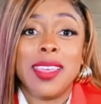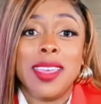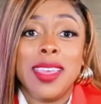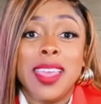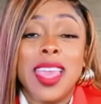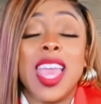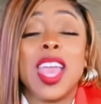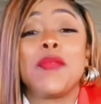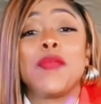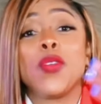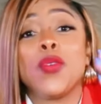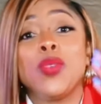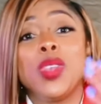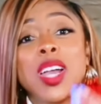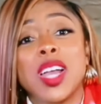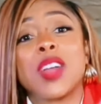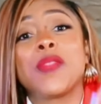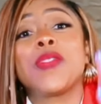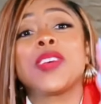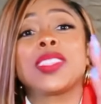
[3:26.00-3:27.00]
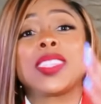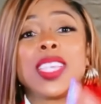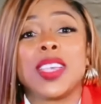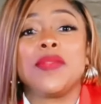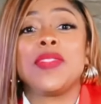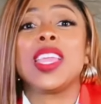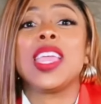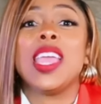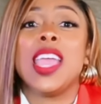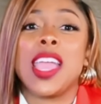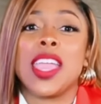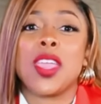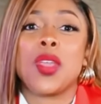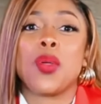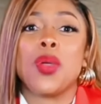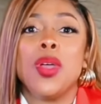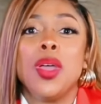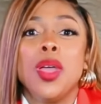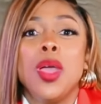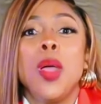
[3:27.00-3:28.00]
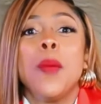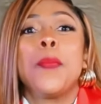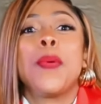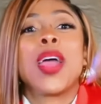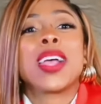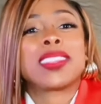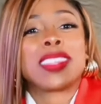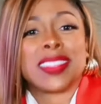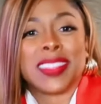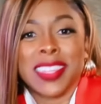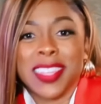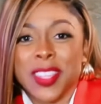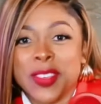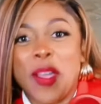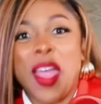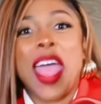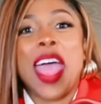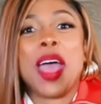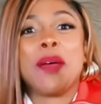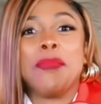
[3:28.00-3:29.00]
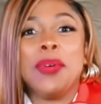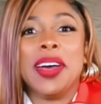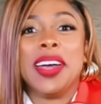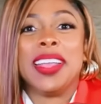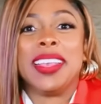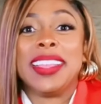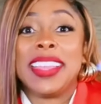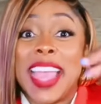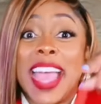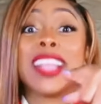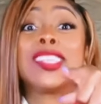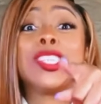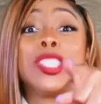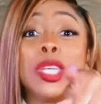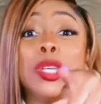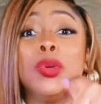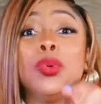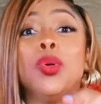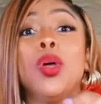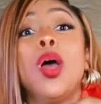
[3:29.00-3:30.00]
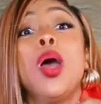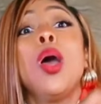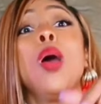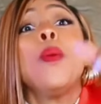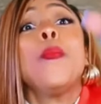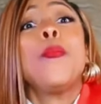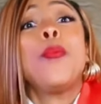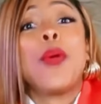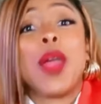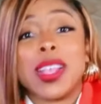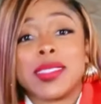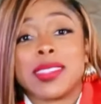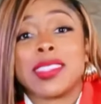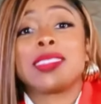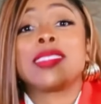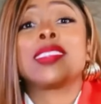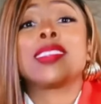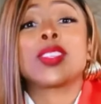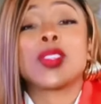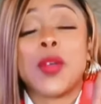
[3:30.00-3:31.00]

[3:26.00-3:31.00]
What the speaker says: Oh, was that? A little glimpse into the future. How's you catching that?